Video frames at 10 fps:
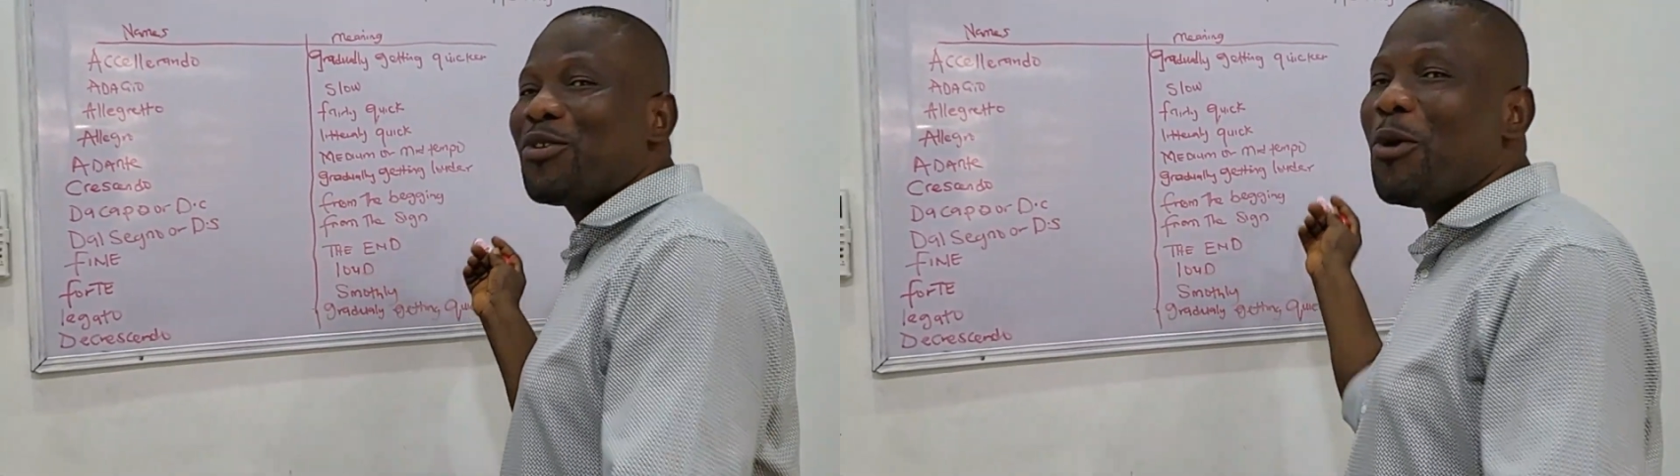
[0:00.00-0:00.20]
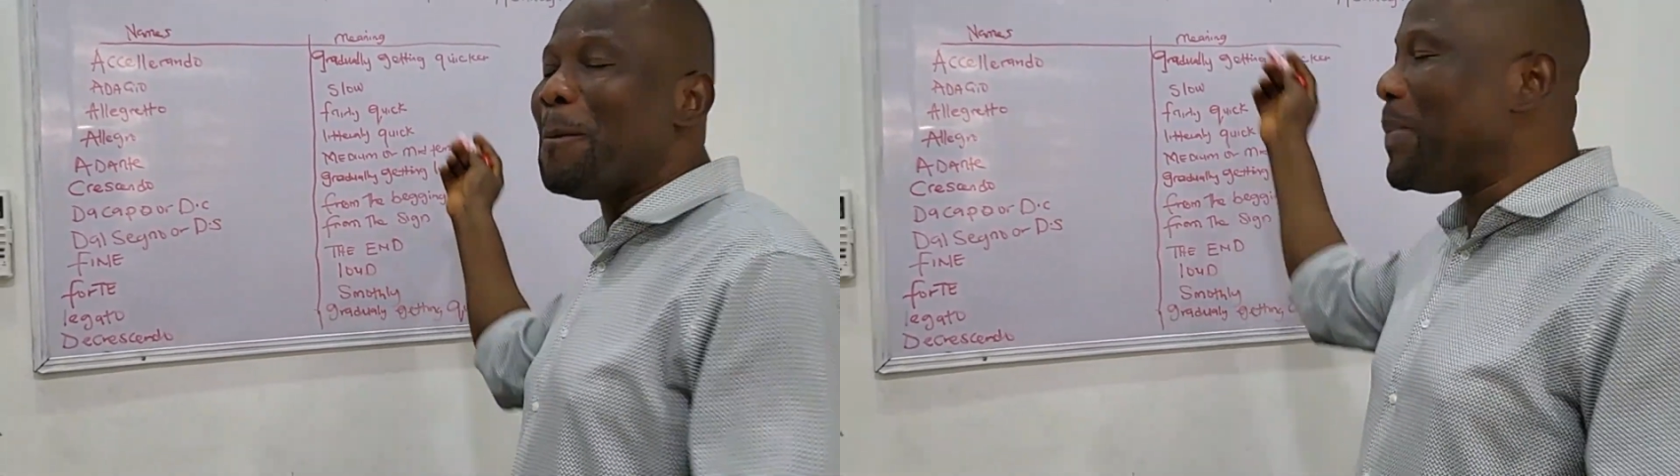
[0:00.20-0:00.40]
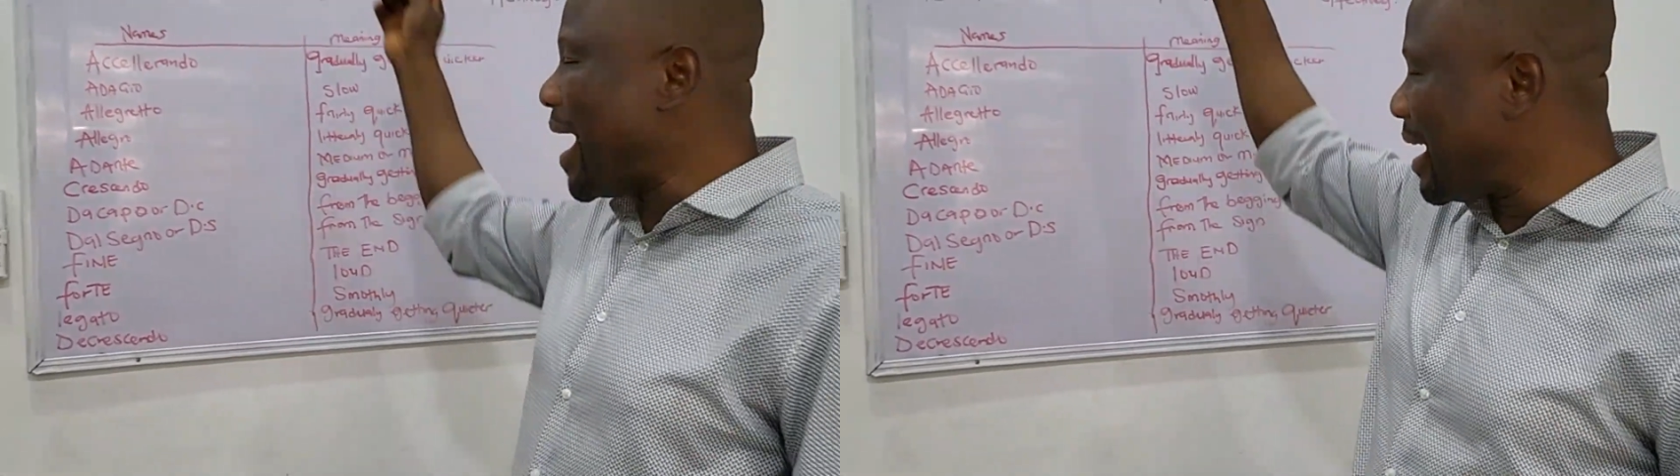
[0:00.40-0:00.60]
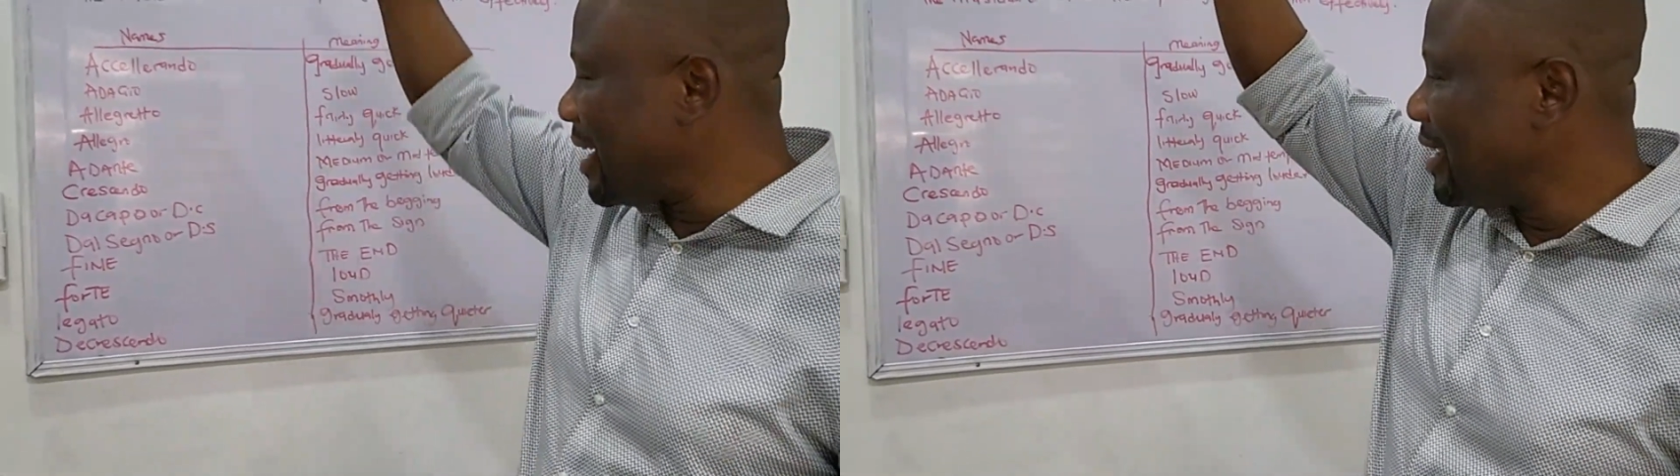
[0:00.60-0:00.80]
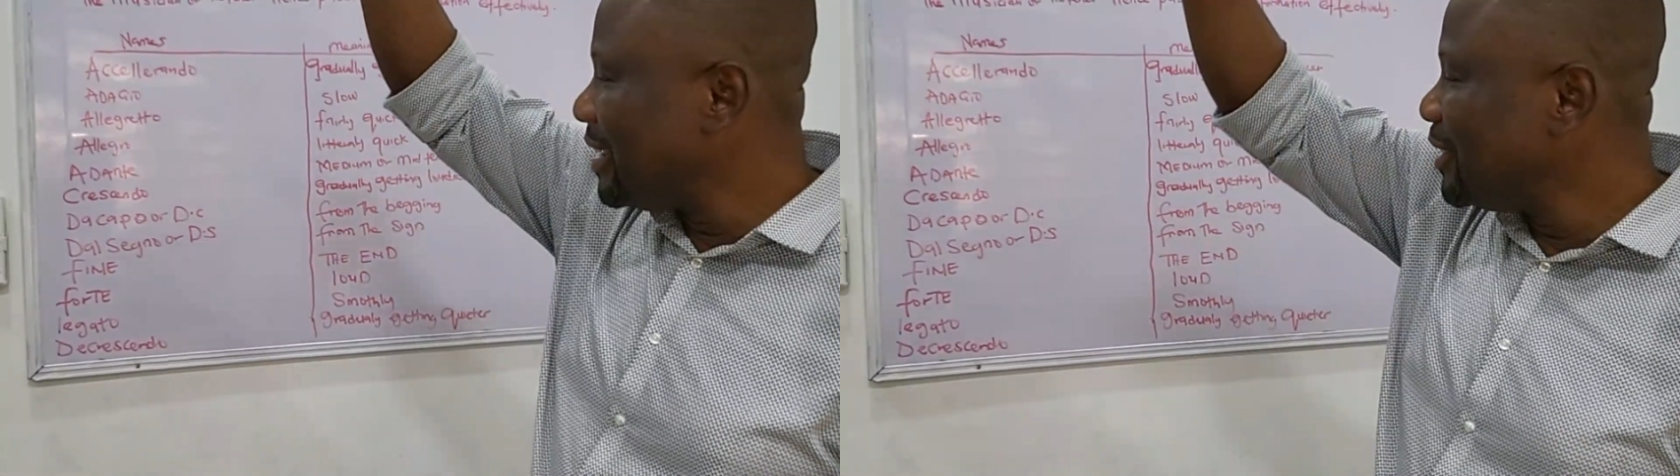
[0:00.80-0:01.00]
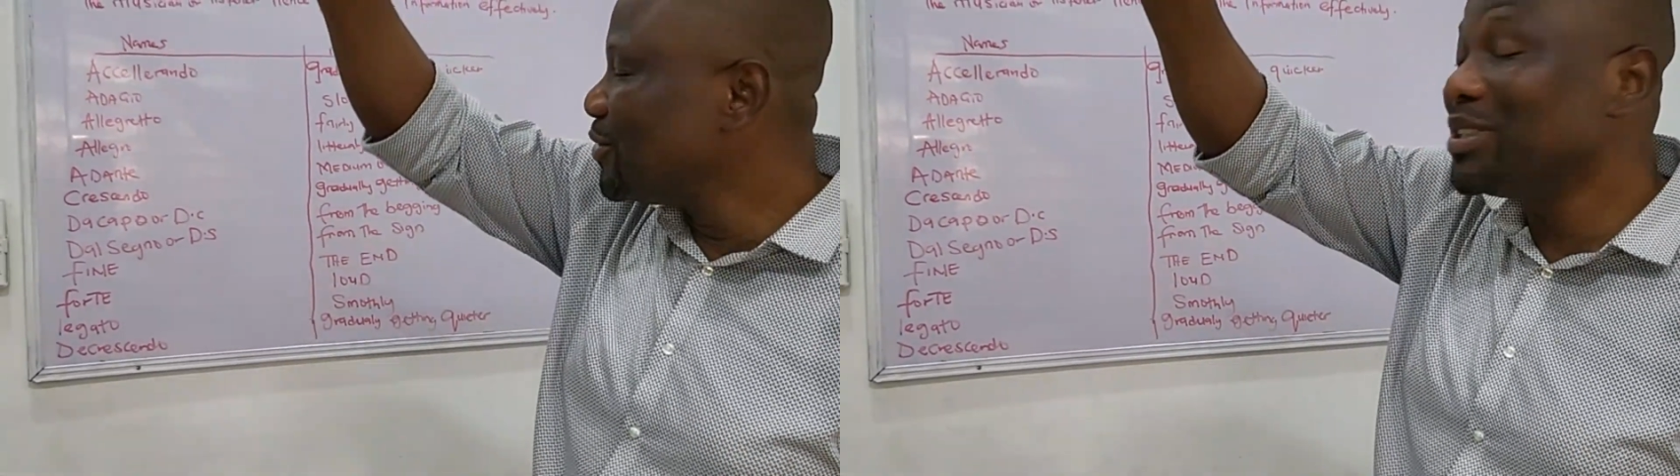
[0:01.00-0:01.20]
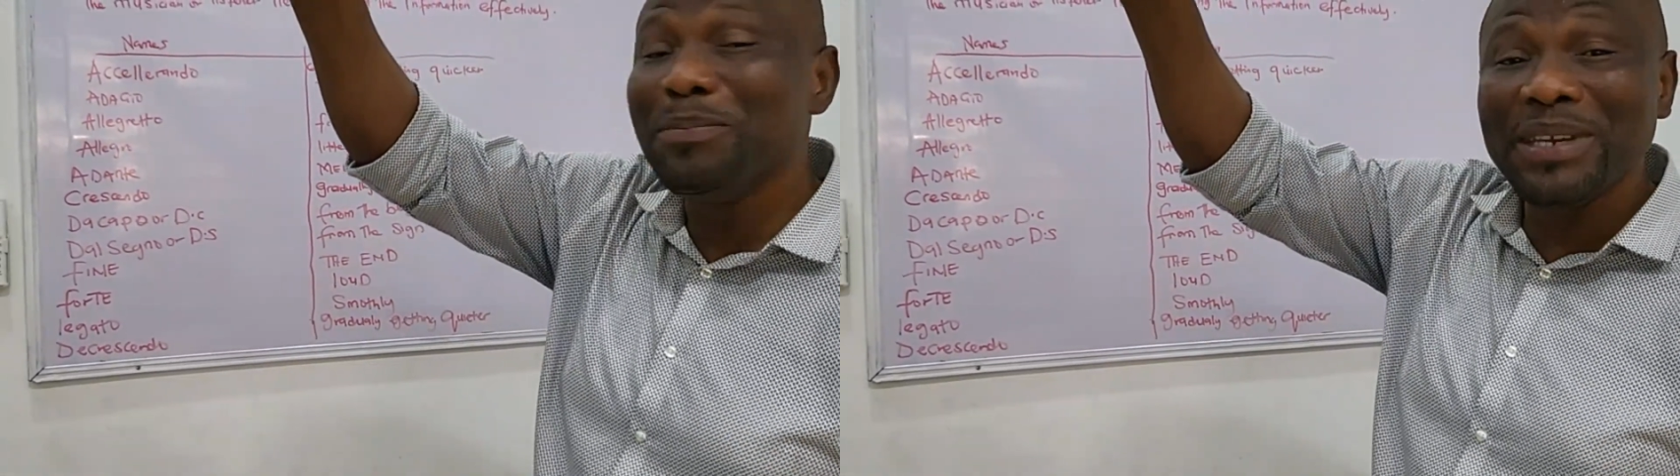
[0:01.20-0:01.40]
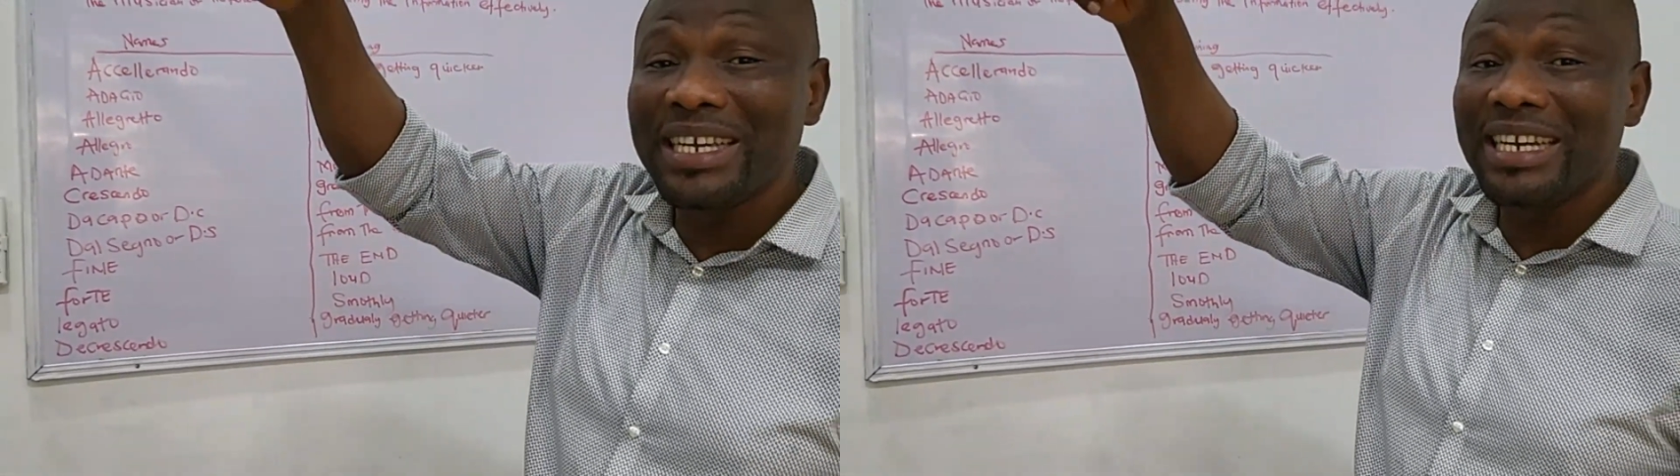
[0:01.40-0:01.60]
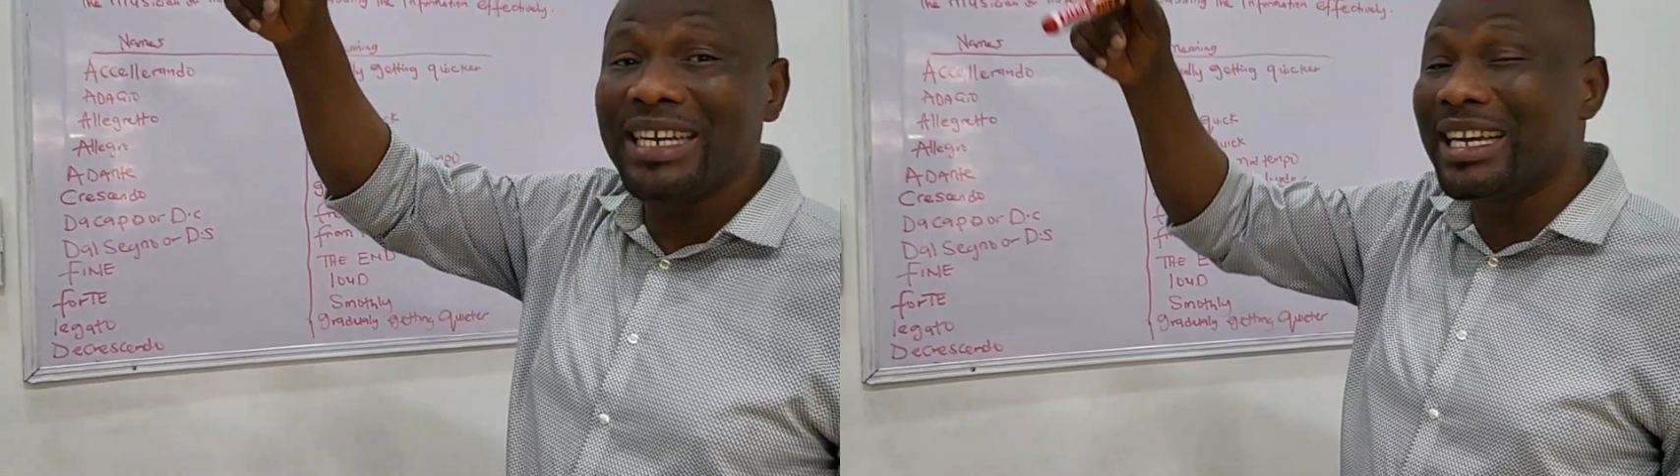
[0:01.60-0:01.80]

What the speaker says: Go back to the beginning